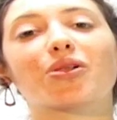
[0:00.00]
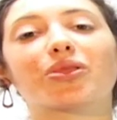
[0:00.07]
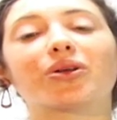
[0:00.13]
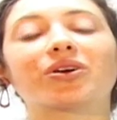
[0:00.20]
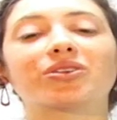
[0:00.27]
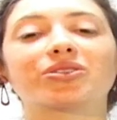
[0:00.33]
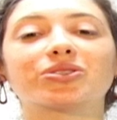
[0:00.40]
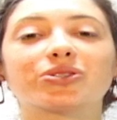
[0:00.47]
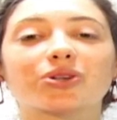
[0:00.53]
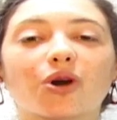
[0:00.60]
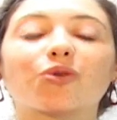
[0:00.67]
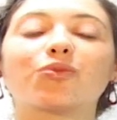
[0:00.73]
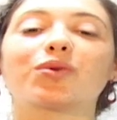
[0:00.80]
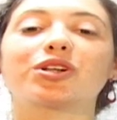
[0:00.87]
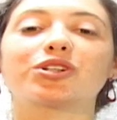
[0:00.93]
there is
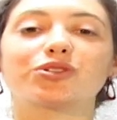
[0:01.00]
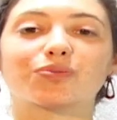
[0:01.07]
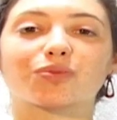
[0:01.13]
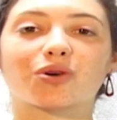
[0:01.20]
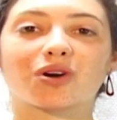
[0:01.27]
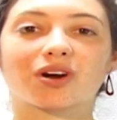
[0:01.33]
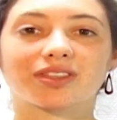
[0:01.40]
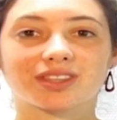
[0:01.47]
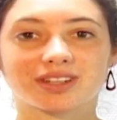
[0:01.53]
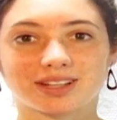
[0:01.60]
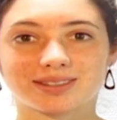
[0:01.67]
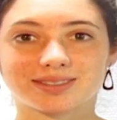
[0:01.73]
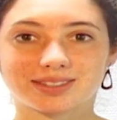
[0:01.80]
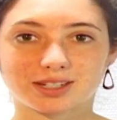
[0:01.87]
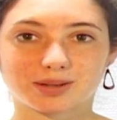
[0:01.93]
so much more that
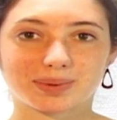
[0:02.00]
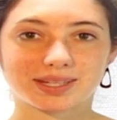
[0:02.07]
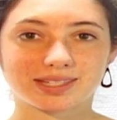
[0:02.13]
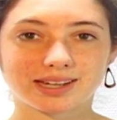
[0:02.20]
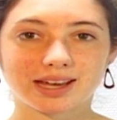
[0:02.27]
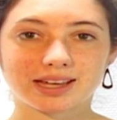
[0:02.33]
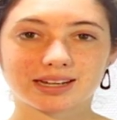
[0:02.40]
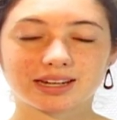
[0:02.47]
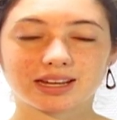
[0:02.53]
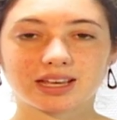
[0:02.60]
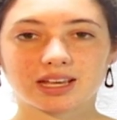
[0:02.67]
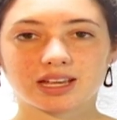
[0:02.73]
needs to be done.